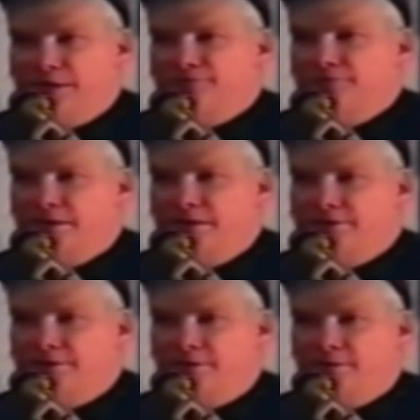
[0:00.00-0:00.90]
Now, that's
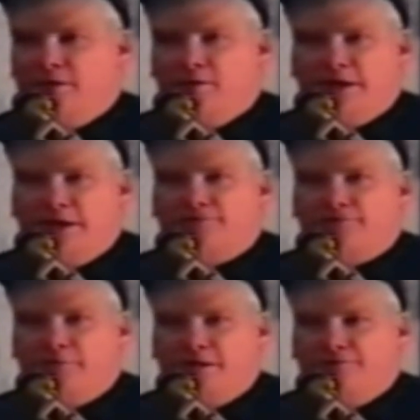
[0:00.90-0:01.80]
not a journeyman. A
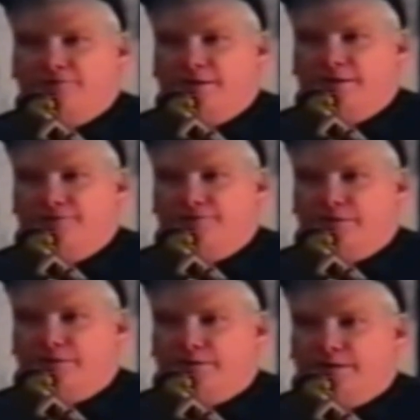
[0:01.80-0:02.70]
master means
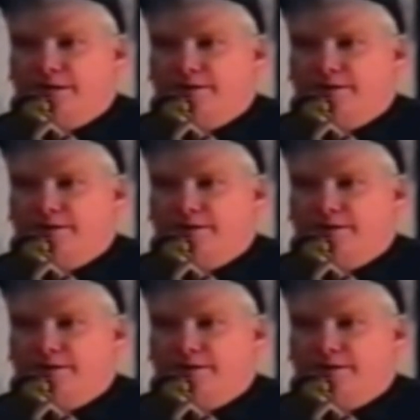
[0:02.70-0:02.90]
he's, uh,